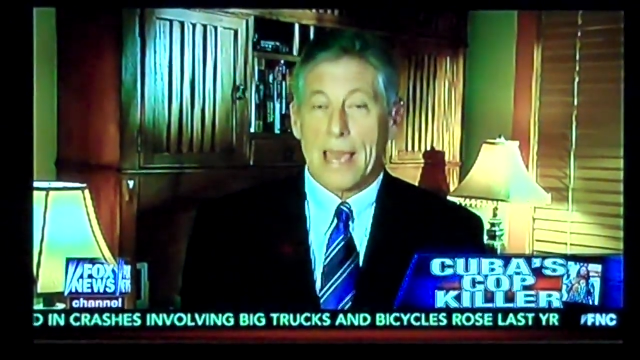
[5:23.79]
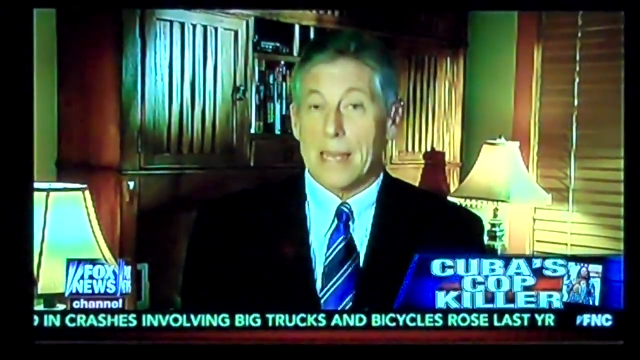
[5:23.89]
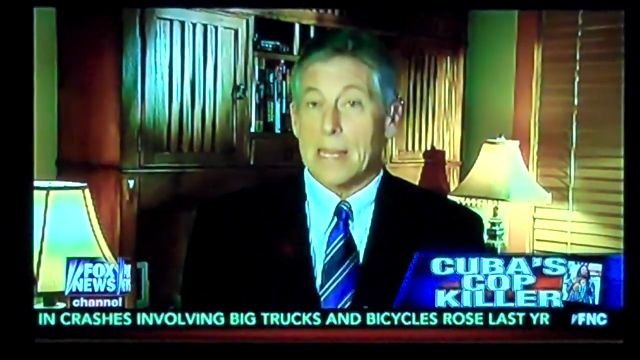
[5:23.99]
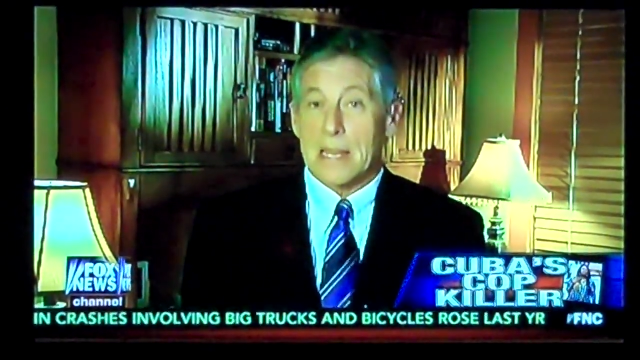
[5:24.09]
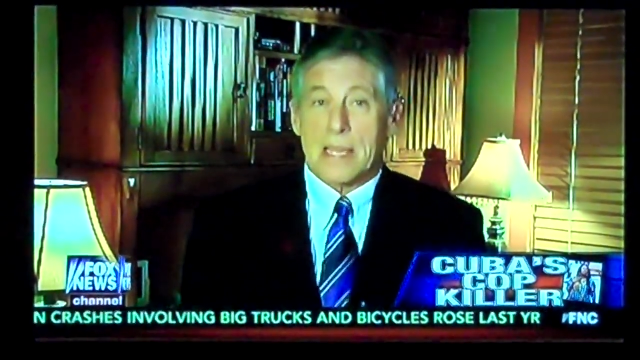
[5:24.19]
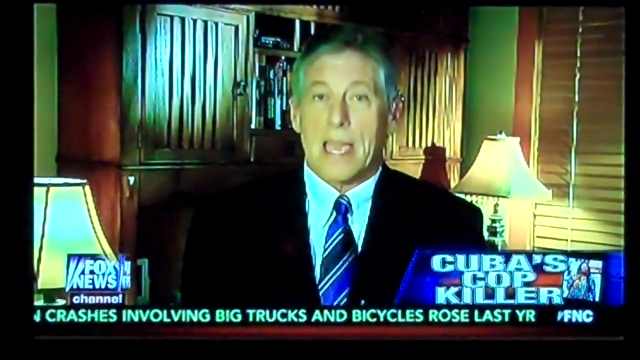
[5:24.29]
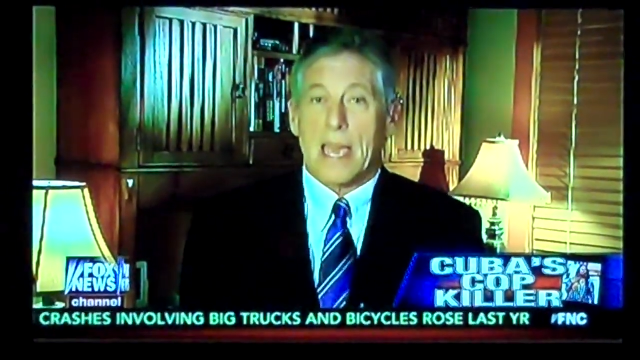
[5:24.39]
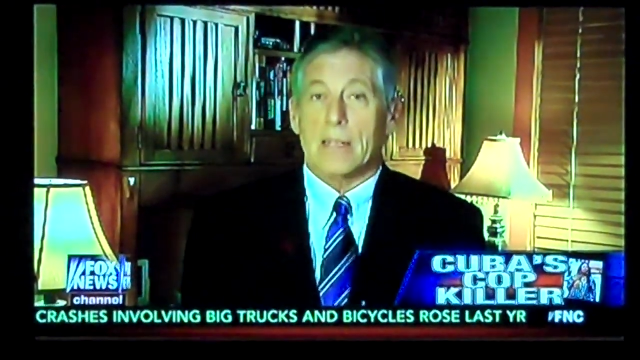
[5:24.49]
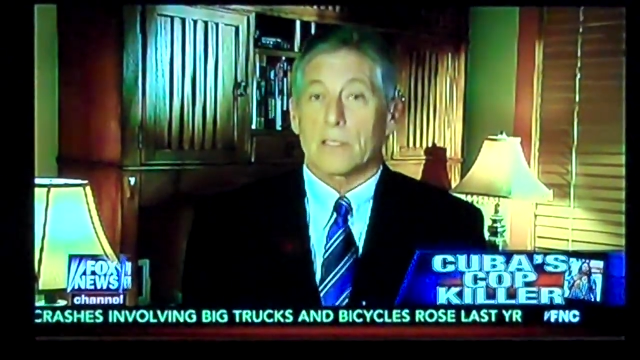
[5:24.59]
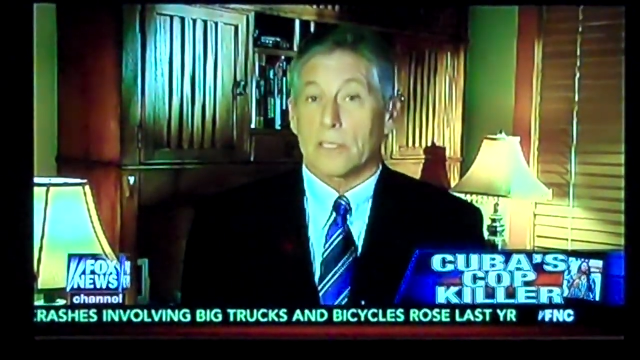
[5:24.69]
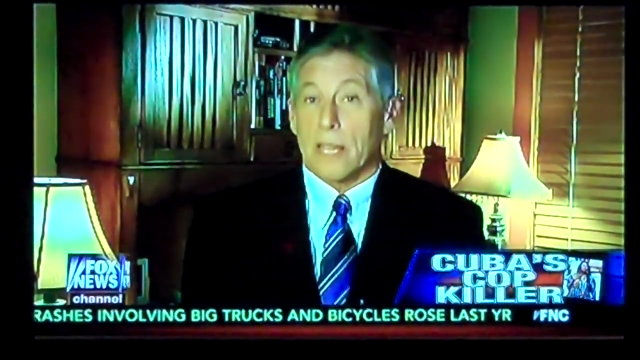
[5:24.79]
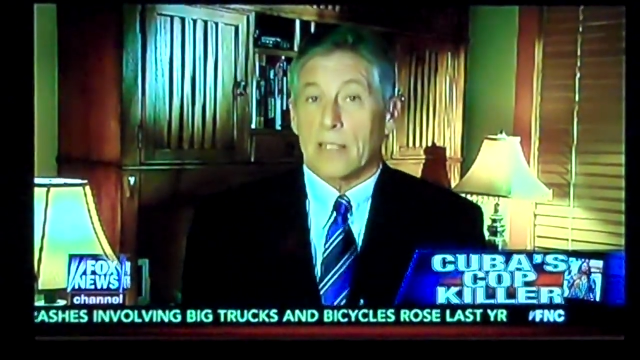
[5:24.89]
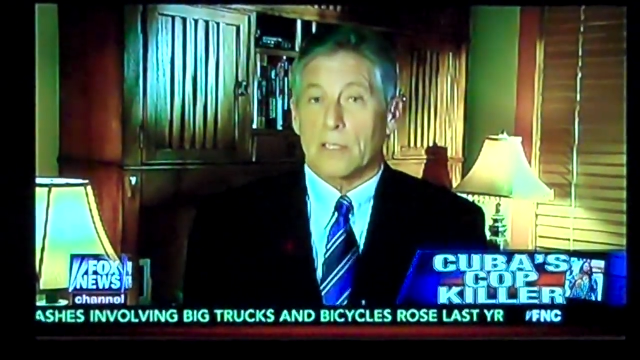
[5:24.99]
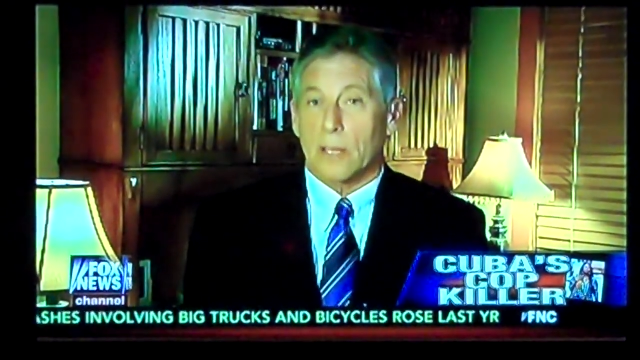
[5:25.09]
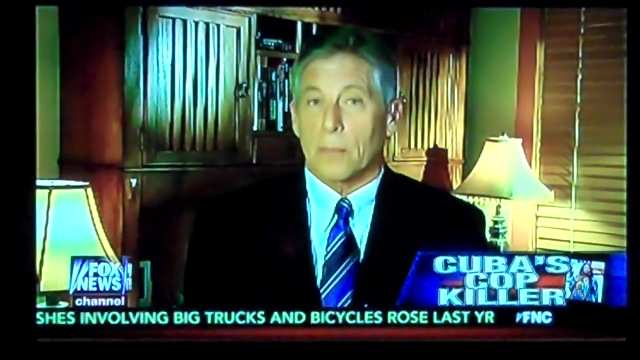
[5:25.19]
And he can't
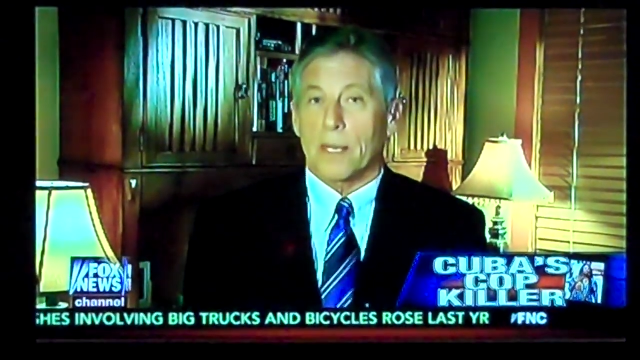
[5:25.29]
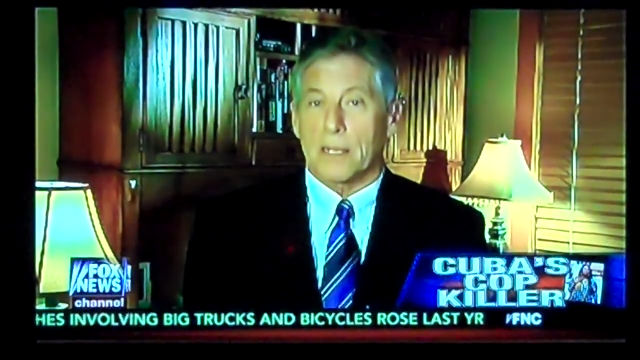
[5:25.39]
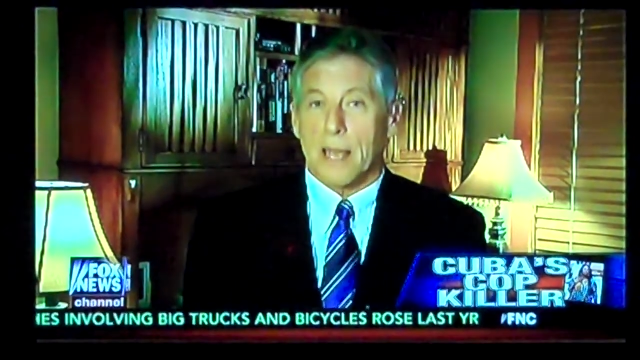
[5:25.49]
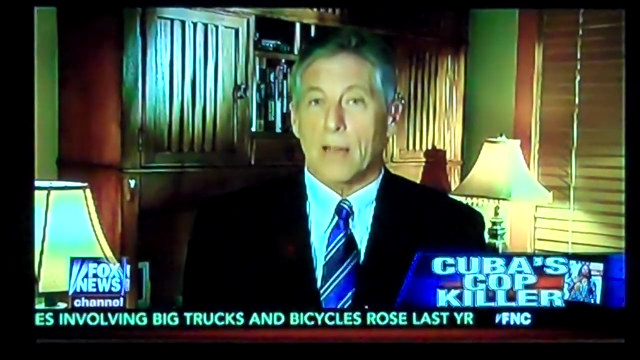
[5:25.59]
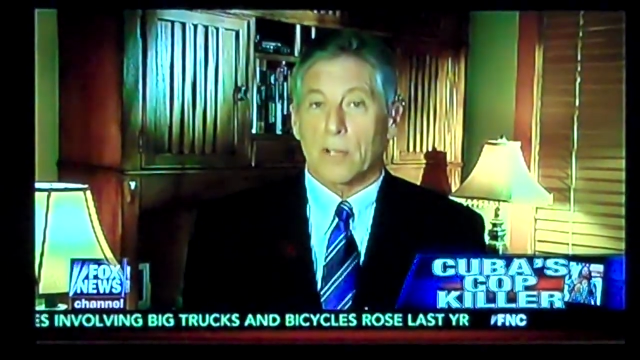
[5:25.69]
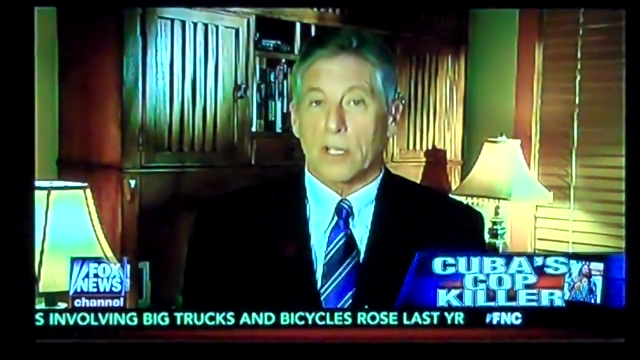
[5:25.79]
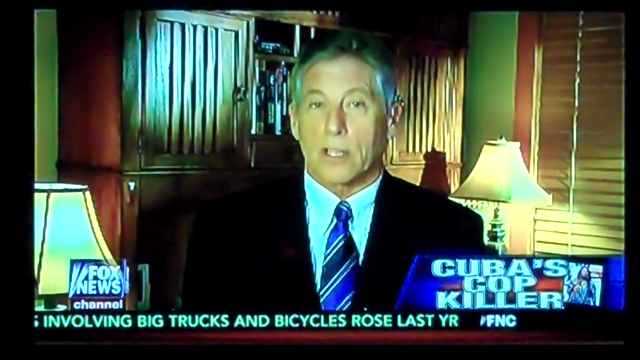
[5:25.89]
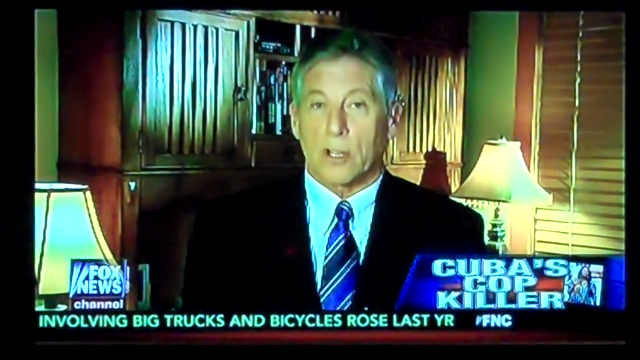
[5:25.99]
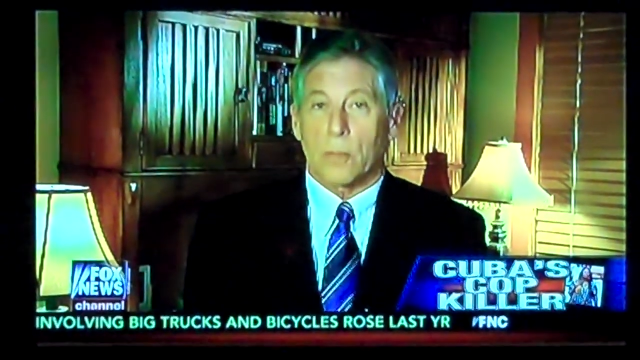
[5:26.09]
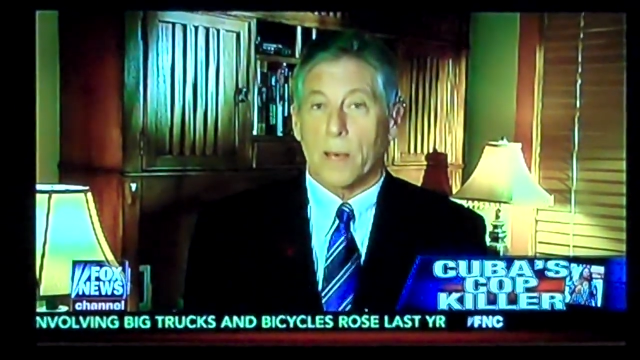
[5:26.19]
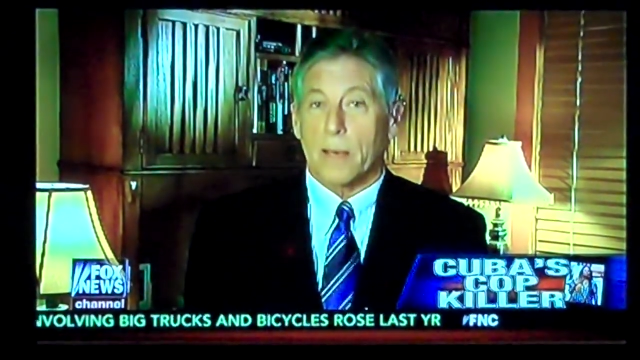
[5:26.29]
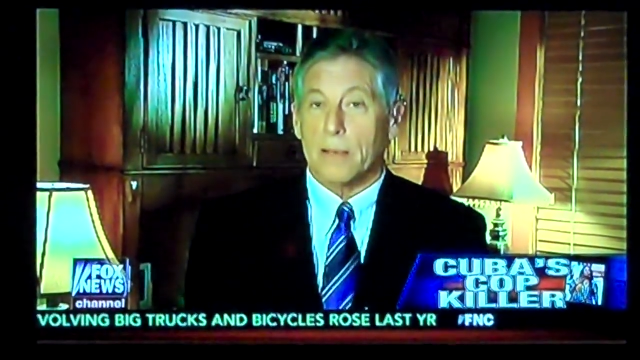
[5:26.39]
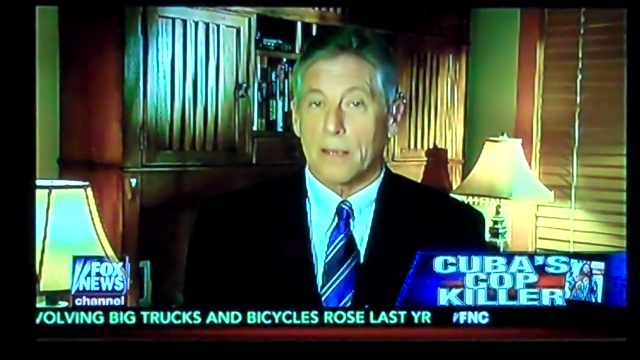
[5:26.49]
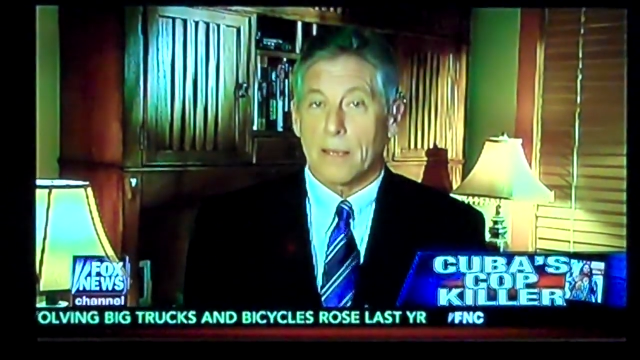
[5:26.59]
send somebody down to Cuba